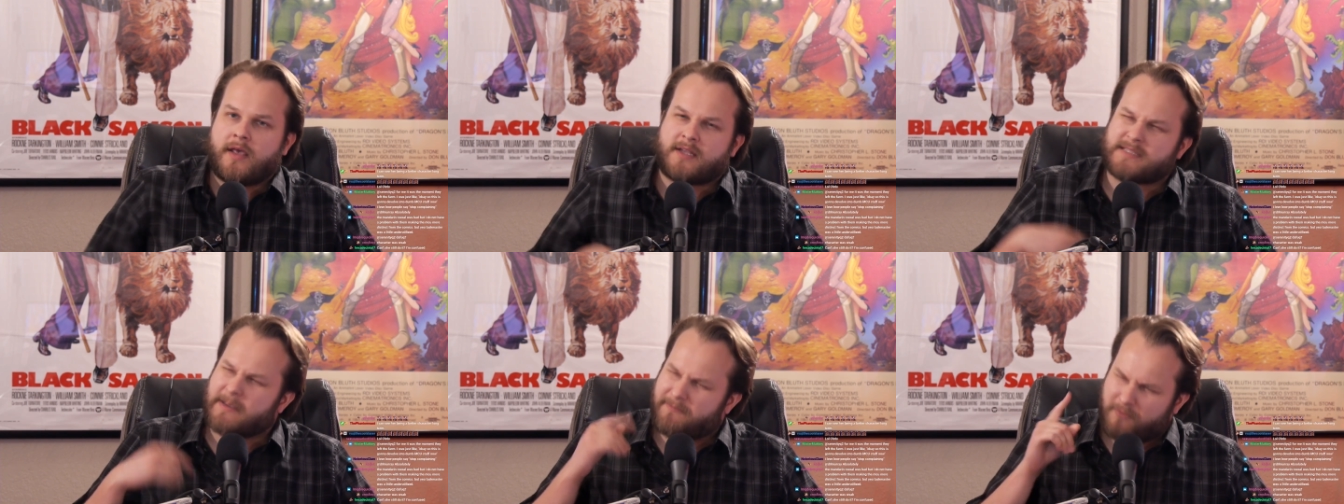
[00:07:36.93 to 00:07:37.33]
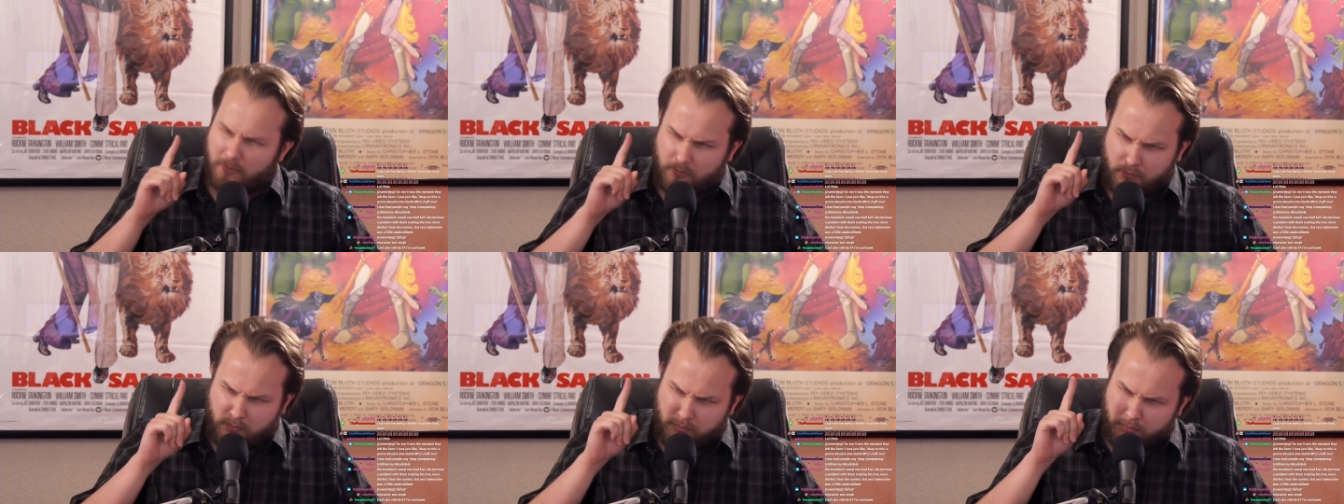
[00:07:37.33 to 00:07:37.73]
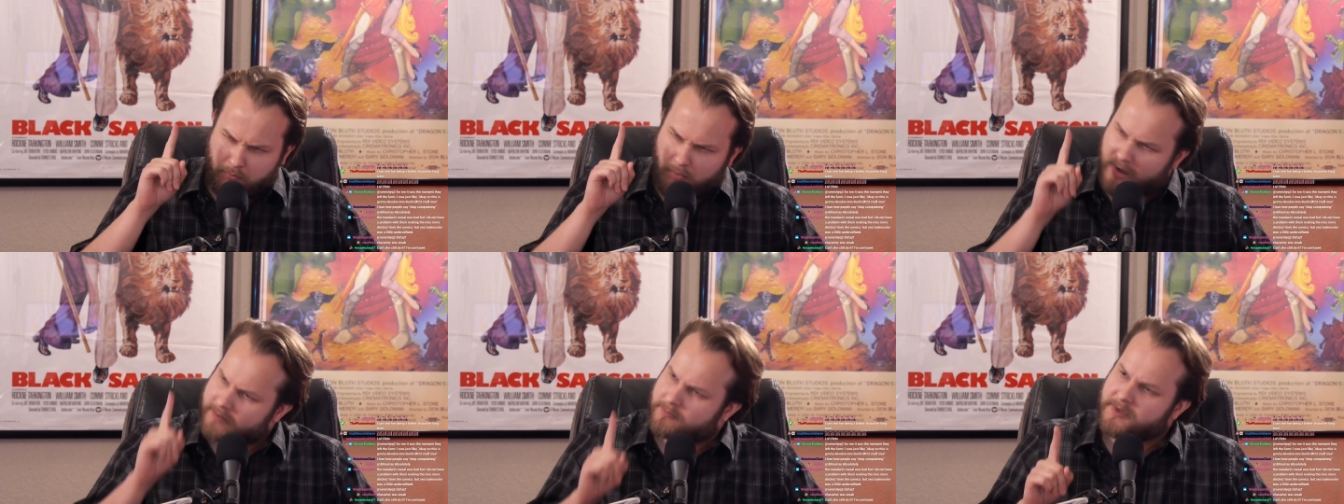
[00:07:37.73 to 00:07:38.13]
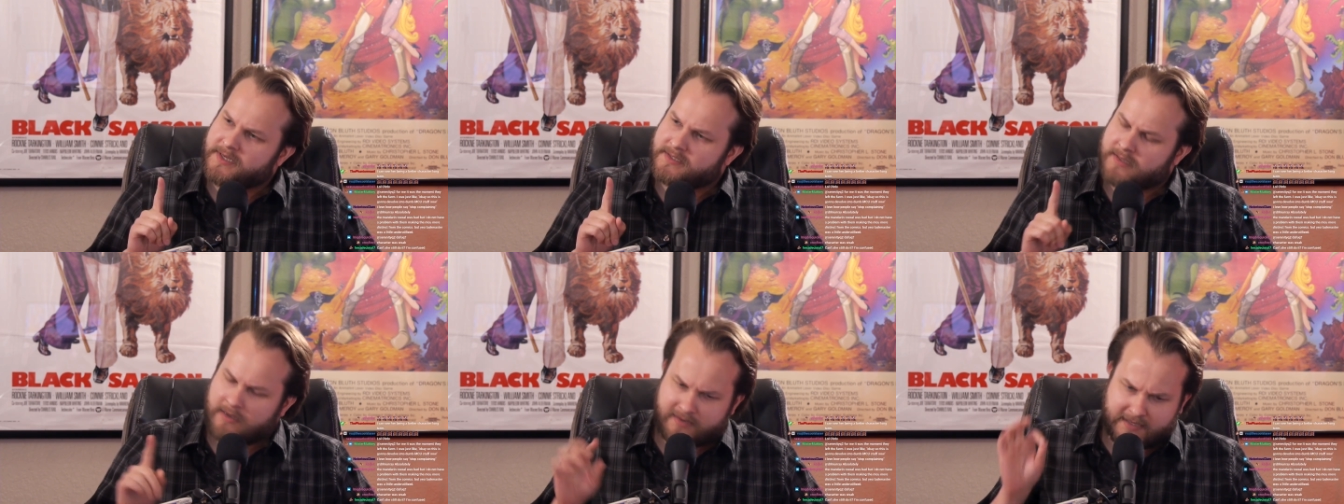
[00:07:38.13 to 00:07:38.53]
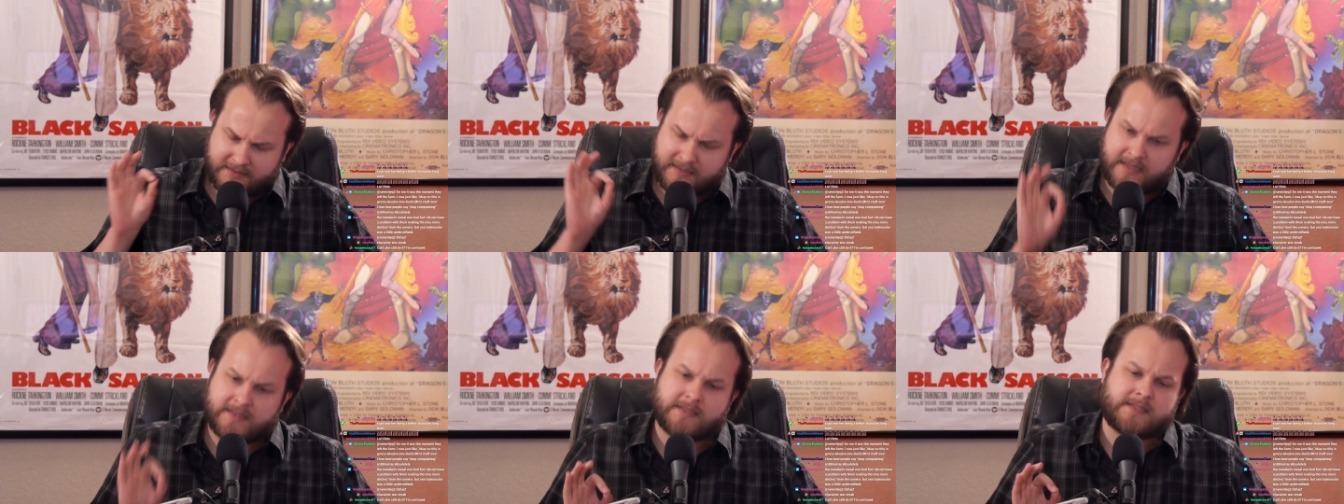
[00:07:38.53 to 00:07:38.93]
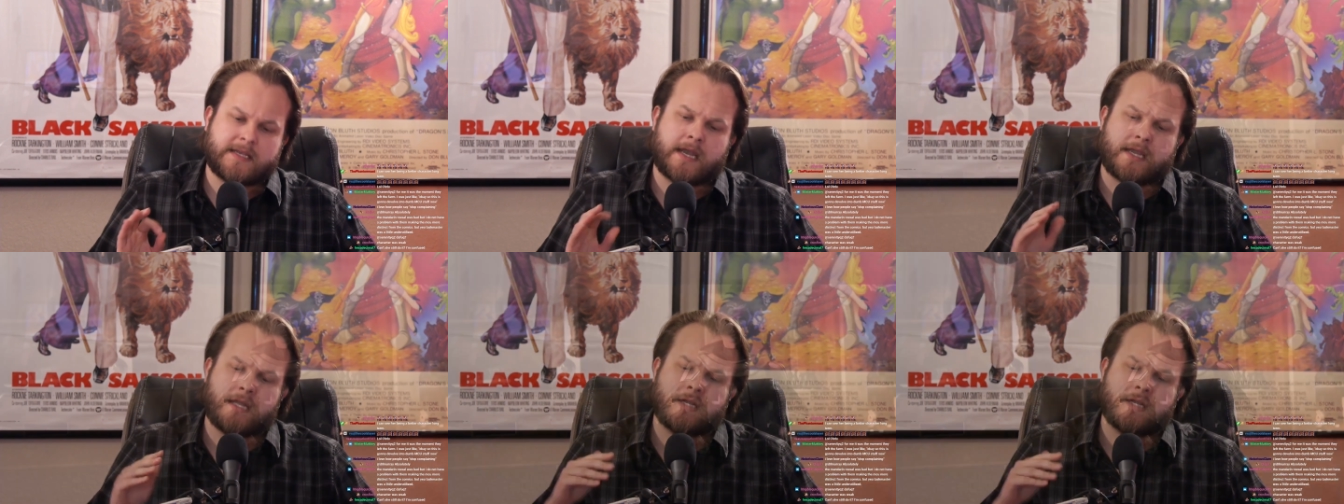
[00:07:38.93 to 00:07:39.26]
except for one reason. I'll get to that in a 2nd